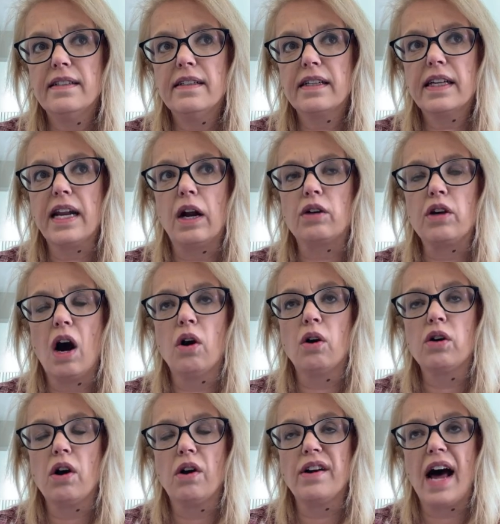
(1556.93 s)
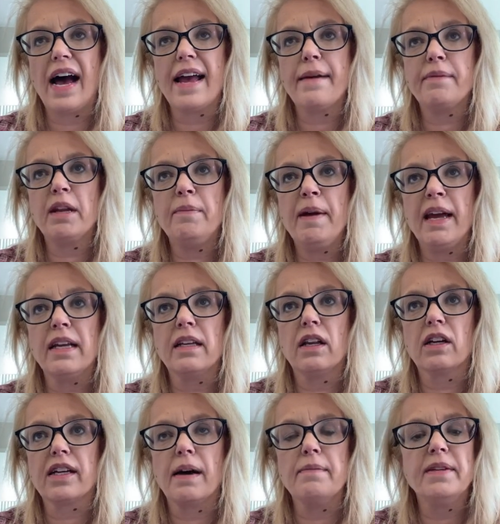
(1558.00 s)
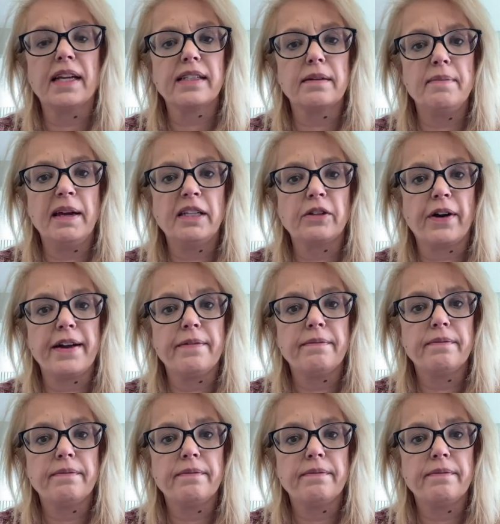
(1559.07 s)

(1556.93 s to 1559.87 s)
you know, go to IMDb and look up Nick Dimitri.